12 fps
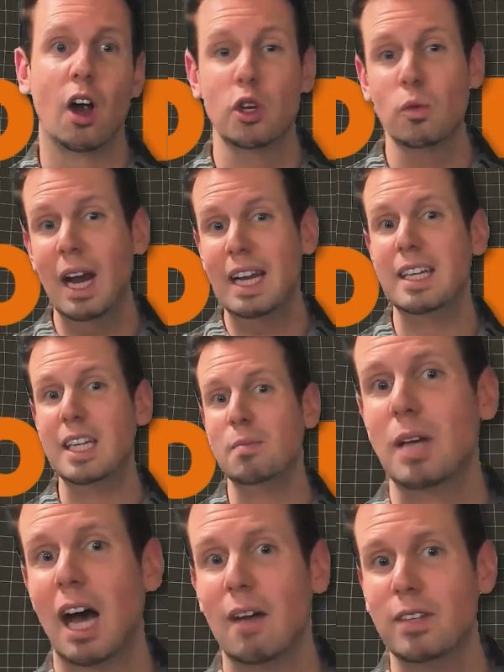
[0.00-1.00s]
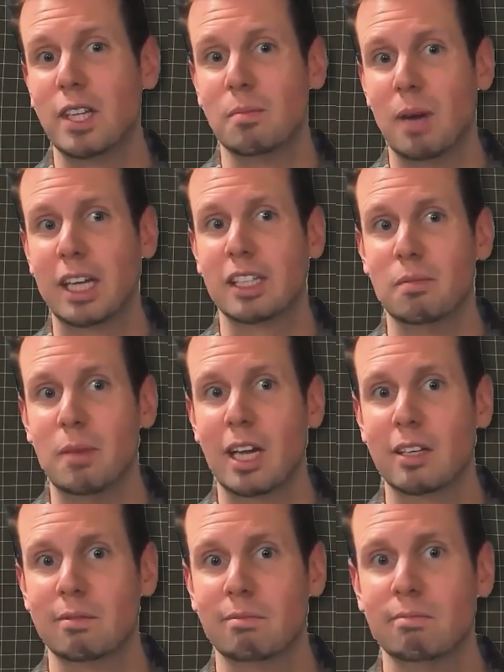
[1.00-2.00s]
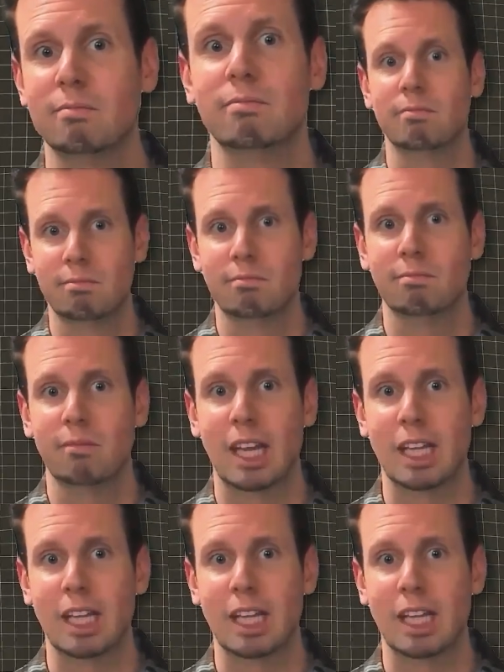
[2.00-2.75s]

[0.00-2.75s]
you ready to deep dive into the minds of men? Let's